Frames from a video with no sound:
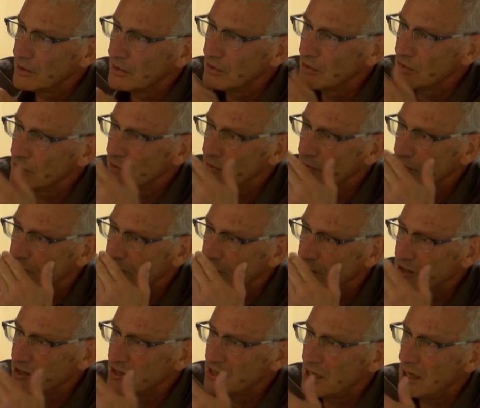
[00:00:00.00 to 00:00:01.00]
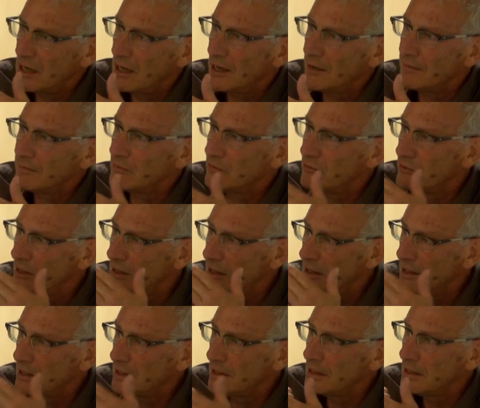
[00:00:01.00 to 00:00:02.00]
So the first time,
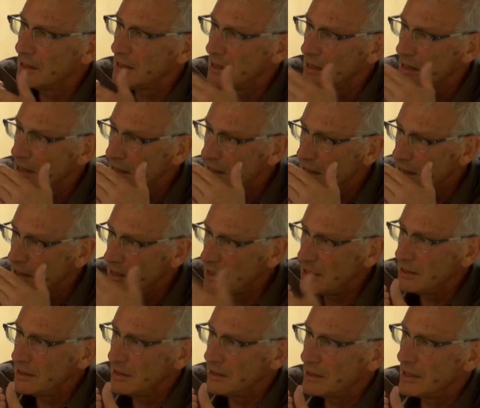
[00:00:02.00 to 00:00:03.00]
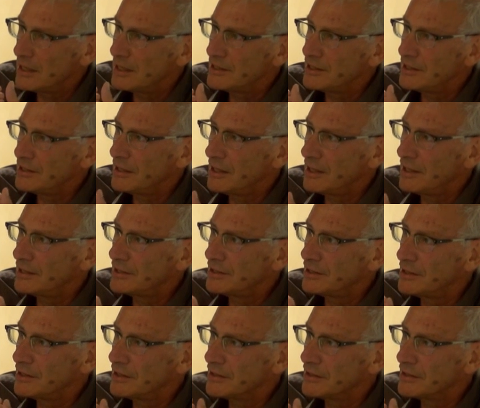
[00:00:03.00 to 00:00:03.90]
really, in the 1980s,